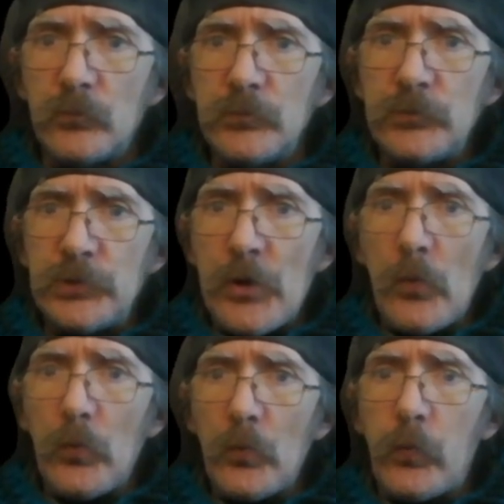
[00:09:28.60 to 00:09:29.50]

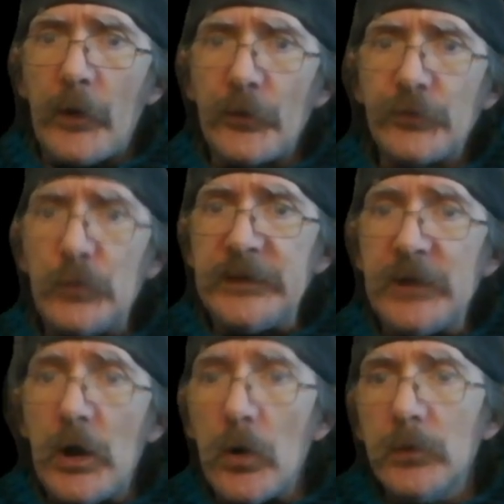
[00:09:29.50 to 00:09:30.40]
where do we
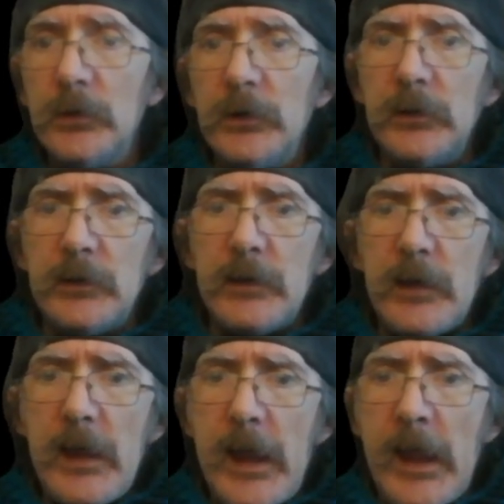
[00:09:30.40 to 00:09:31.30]
go?
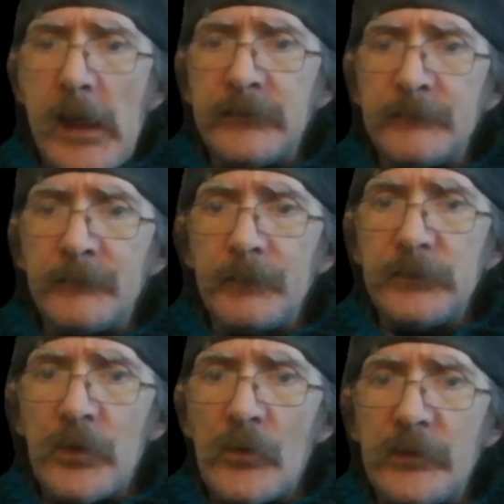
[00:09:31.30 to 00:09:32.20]
And
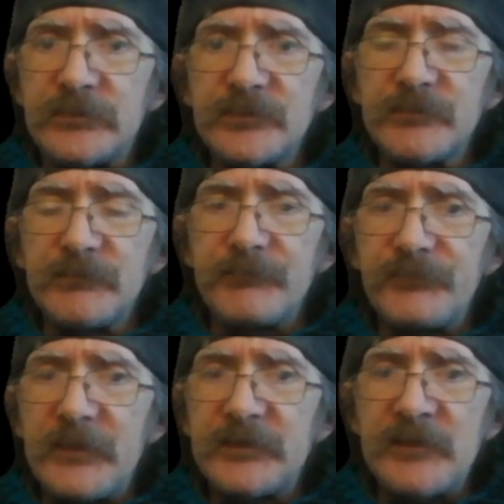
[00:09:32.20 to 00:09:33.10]
it's
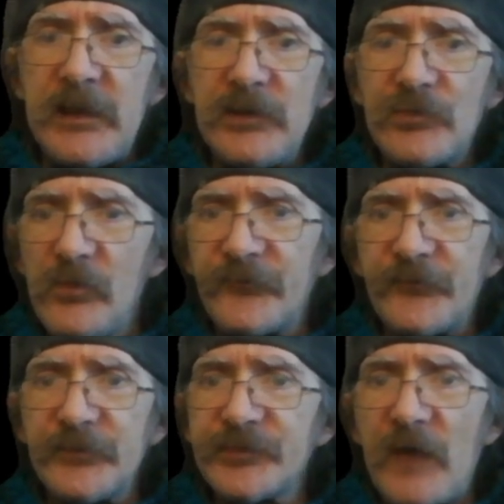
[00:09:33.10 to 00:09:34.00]
an age-old
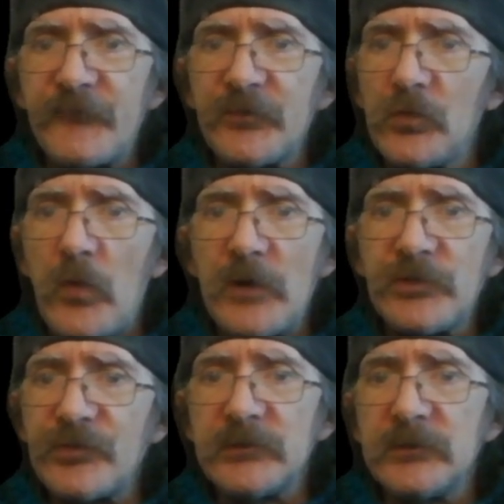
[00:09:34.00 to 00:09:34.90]
philosophical question.